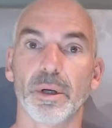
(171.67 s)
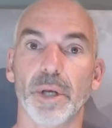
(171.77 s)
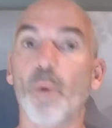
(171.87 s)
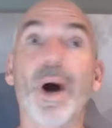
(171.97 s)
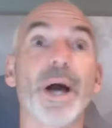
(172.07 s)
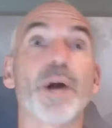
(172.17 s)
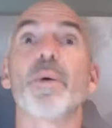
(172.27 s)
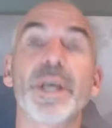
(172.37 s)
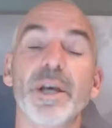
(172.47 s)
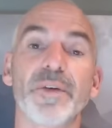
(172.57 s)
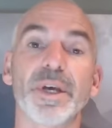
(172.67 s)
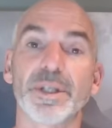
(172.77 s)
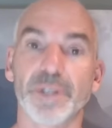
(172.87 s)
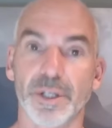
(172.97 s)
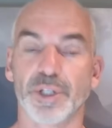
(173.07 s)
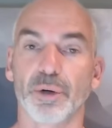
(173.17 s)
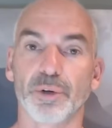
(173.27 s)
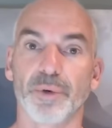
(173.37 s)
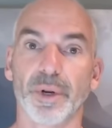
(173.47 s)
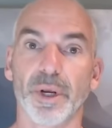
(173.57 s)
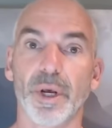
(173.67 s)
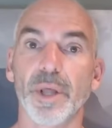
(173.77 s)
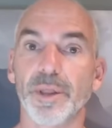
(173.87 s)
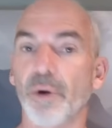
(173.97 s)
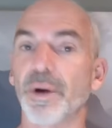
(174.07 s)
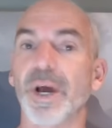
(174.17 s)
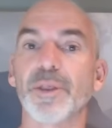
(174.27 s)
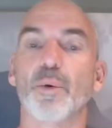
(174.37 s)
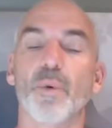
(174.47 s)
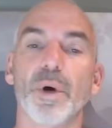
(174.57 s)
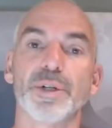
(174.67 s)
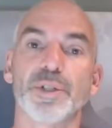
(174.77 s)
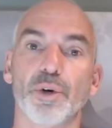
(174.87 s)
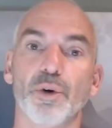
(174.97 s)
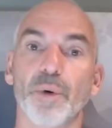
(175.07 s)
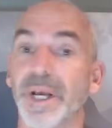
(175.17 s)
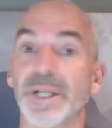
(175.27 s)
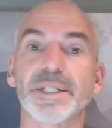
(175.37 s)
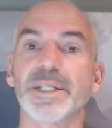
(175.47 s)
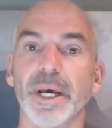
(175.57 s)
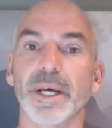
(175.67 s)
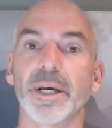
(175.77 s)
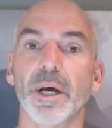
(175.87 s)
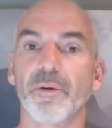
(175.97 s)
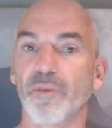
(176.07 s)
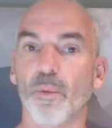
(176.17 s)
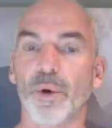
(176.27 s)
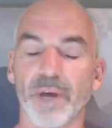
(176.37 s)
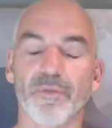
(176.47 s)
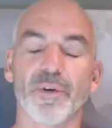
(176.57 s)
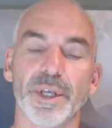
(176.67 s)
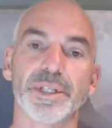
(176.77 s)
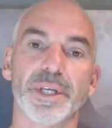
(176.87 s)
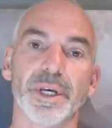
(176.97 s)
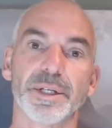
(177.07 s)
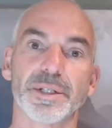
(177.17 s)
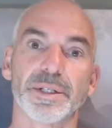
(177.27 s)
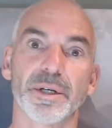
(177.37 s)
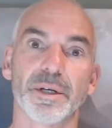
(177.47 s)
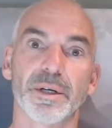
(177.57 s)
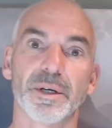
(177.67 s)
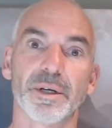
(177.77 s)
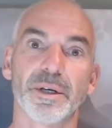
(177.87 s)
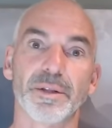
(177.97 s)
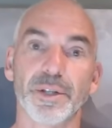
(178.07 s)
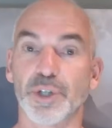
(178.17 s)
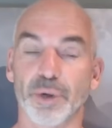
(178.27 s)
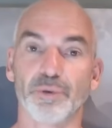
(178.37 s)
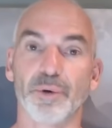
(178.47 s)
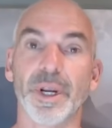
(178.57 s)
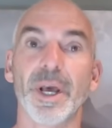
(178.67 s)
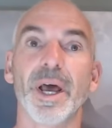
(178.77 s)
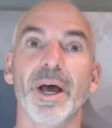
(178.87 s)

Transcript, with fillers: And why are we giving it to children? They're not the ones who get sick from whatever this is. The children